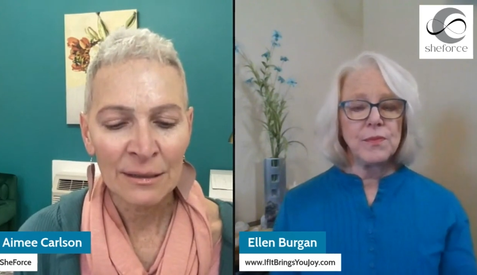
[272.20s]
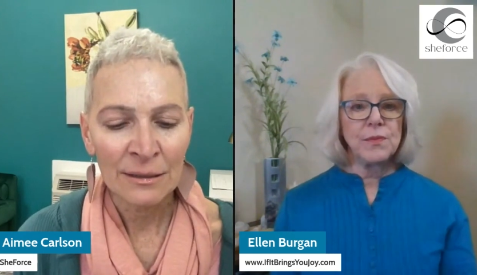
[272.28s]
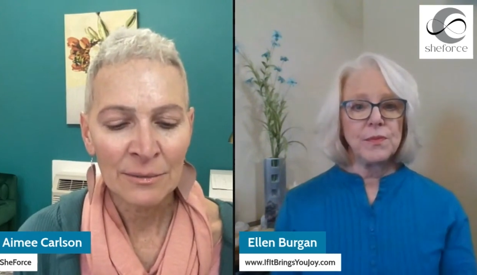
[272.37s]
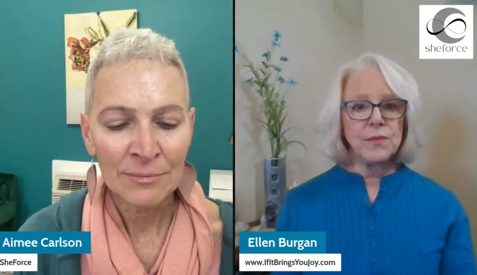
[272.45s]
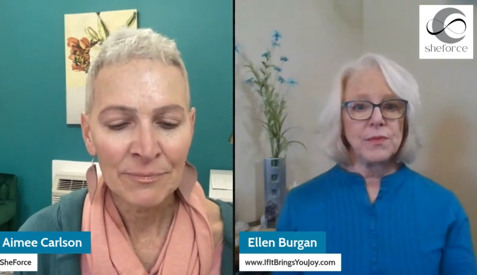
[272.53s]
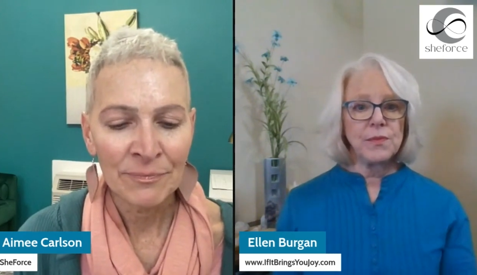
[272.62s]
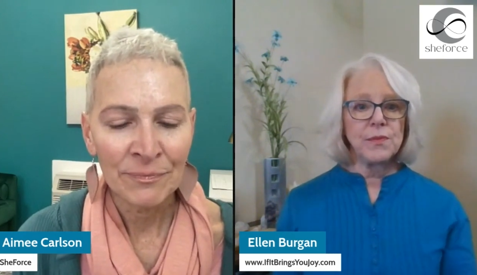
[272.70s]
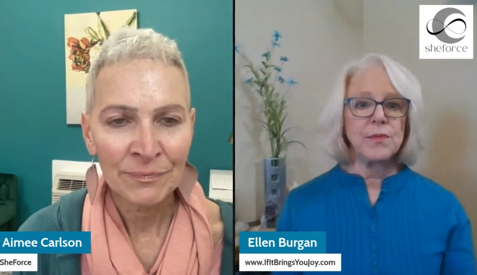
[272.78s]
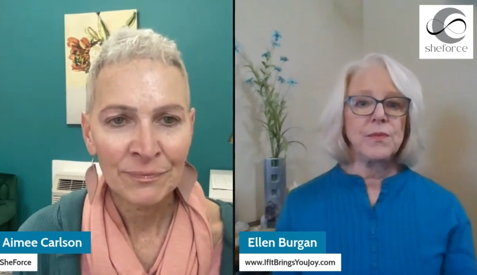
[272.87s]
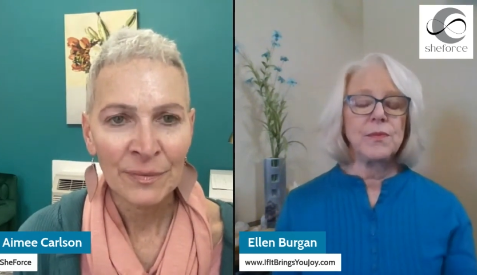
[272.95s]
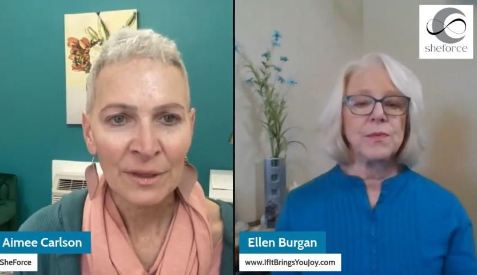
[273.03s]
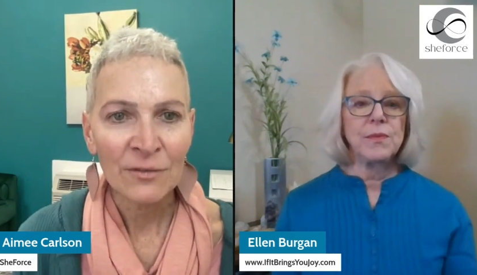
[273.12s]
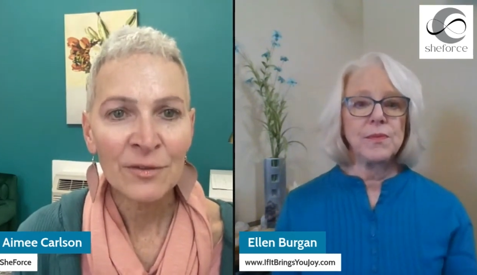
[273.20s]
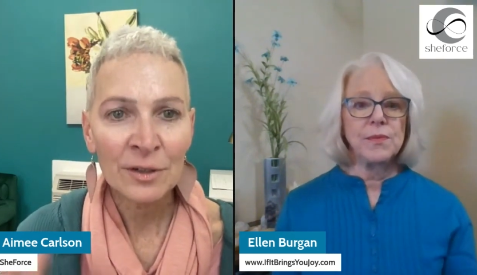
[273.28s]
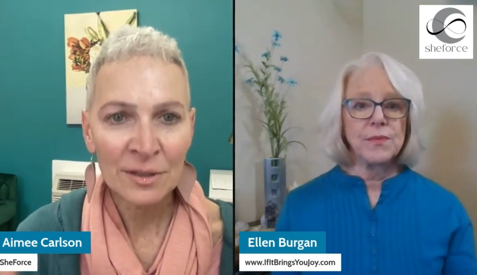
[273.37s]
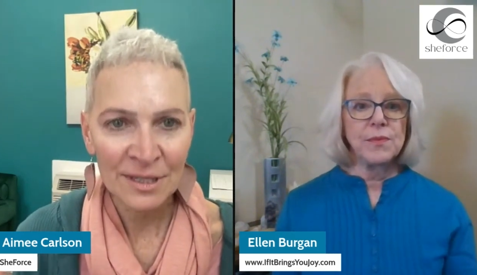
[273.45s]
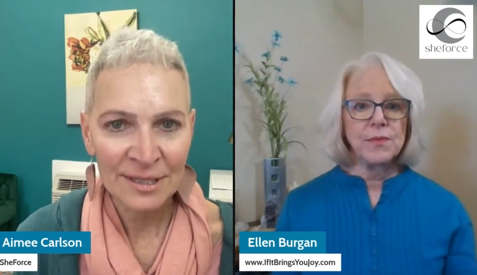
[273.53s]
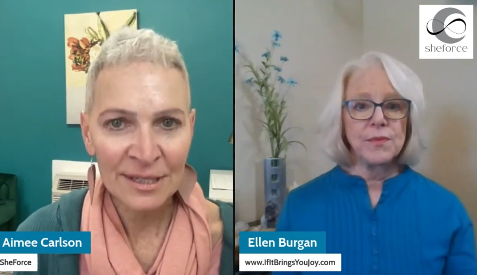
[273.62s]
Speaker 1: um,
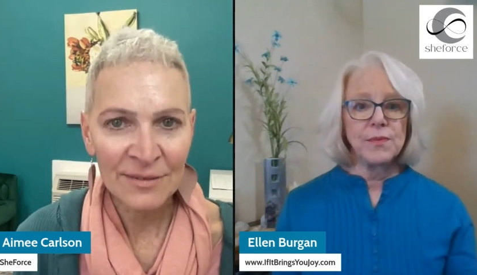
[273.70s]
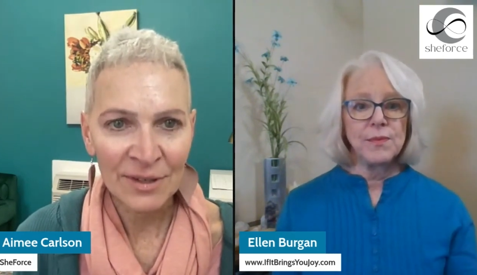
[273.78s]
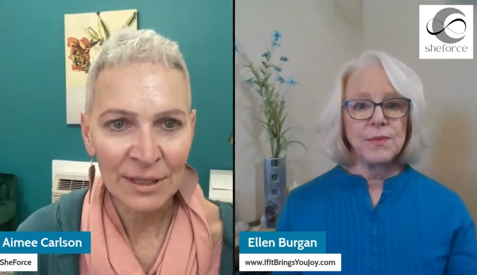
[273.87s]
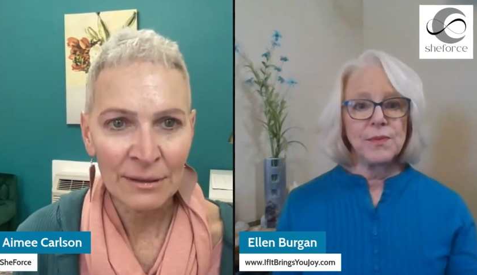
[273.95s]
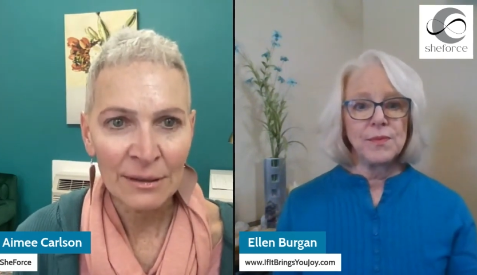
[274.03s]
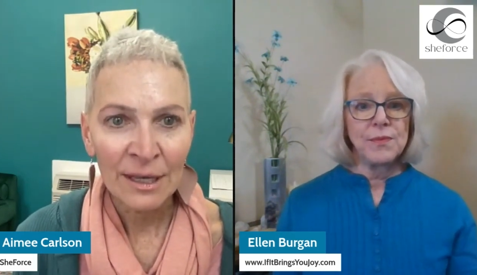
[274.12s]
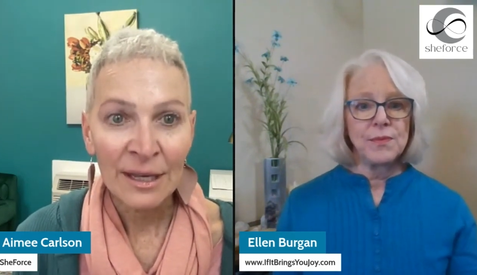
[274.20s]
fearless living,